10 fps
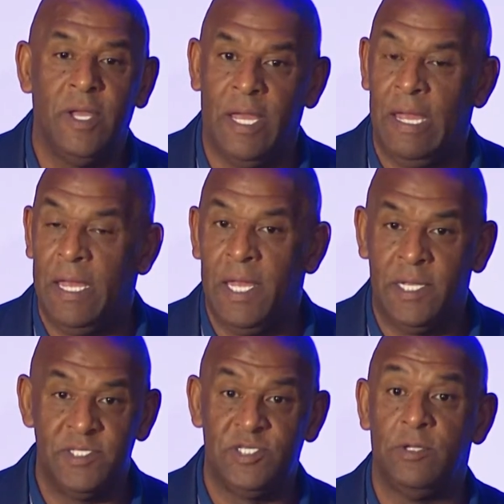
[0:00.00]
a
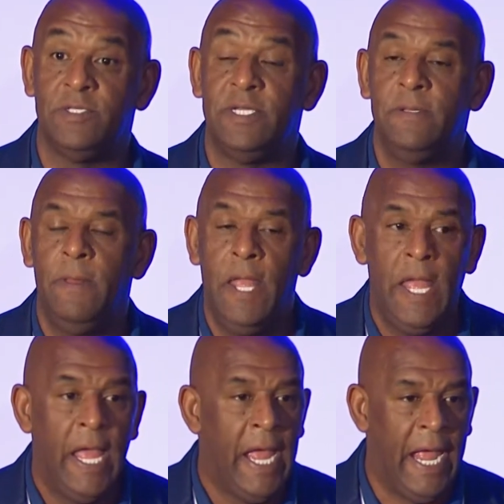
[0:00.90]
consultant.
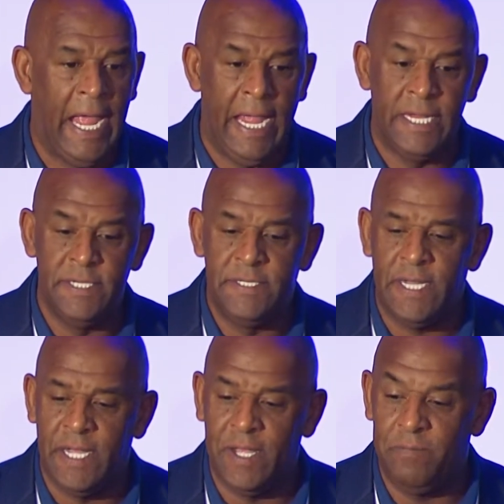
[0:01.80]
And
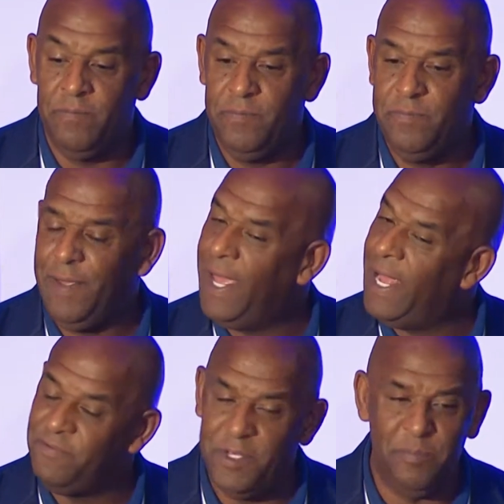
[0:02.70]
I
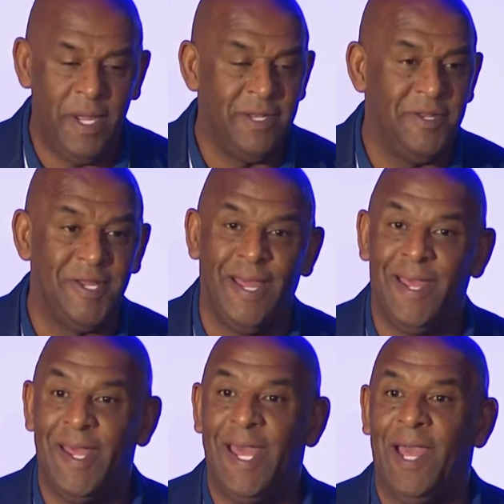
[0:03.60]
have to admit,
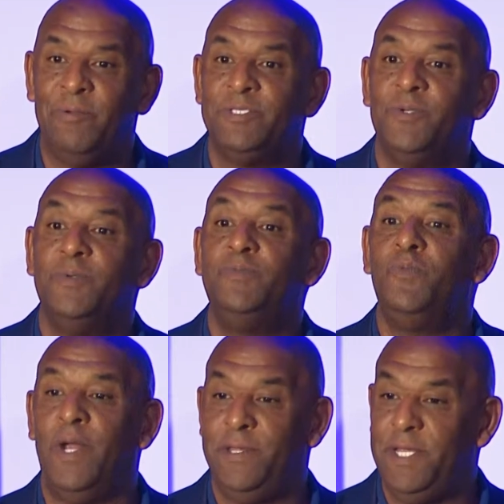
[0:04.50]
I was
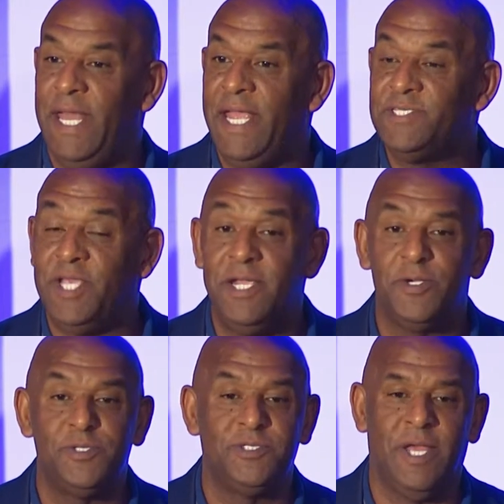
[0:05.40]
one of the
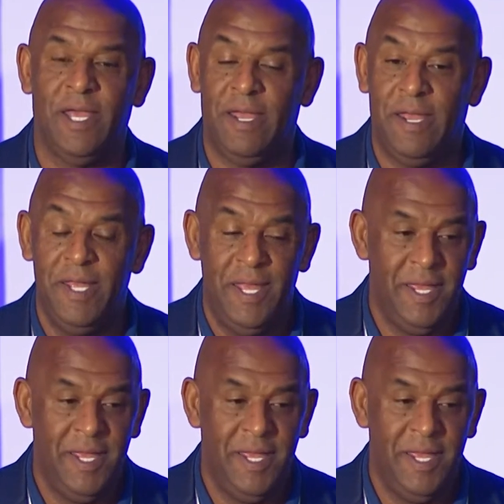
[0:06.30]
naysayers.